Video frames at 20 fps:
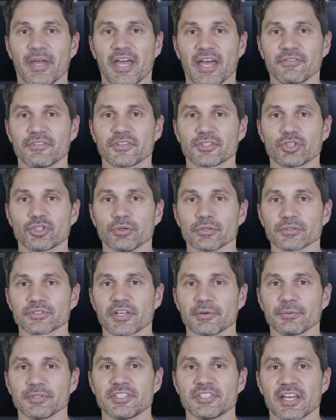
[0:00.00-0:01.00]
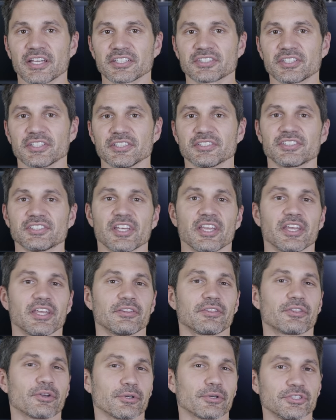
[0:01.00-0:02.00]
Half the shooters that we tested
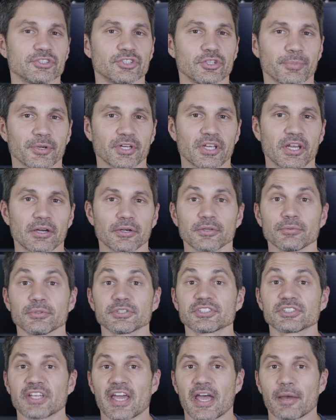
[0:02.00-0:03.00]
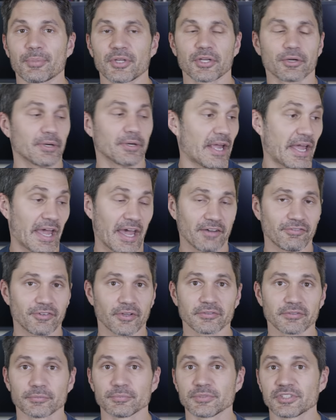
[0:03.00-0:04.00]
said 30 super carry was snappier. Half
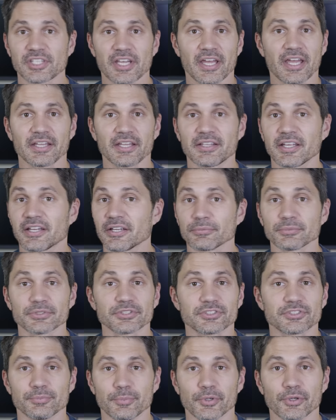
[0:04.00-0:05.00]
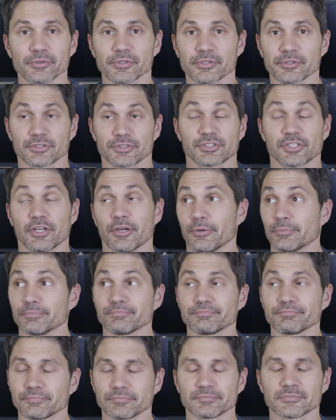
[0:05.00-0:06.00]
of them said that it was smoother. So
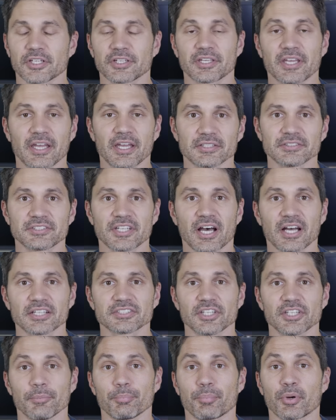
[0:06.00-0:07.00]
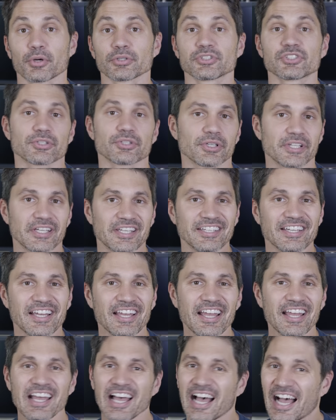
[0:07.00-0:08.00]
again, toss-up. Personally,
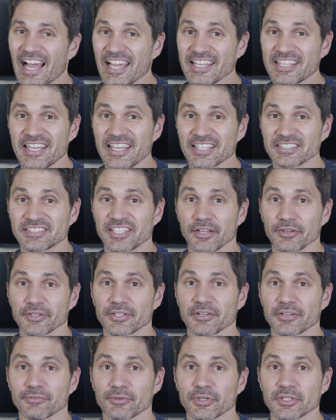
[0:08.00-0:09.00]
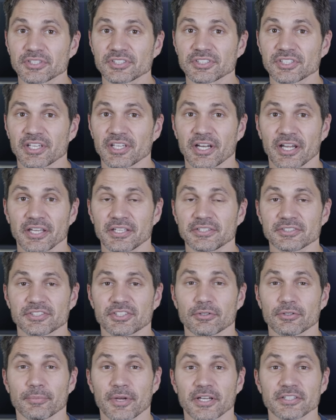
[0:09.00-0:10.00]
I can't tell the difference, and I
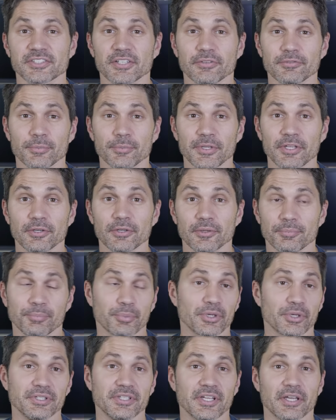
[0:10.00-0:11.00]
consider myself to be a pretty